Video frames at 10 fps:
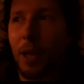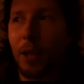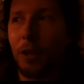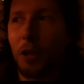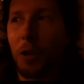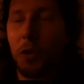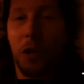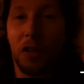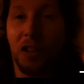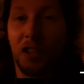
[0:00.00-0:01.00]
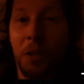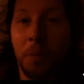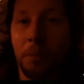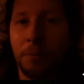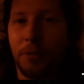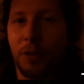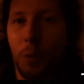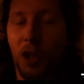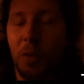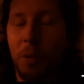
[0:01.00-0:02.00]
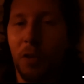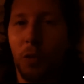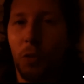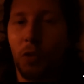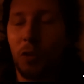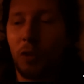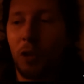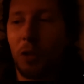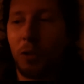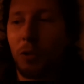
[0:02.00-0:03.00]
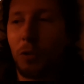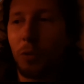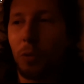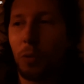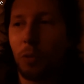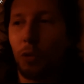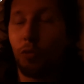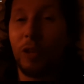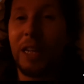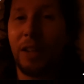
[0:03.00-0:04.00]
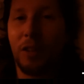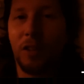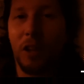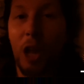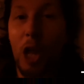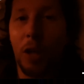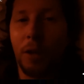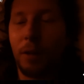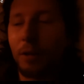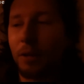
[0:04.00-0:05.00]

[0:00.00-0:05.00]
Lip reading: know, you go to the gym to work your muscles. You know, you read to learn.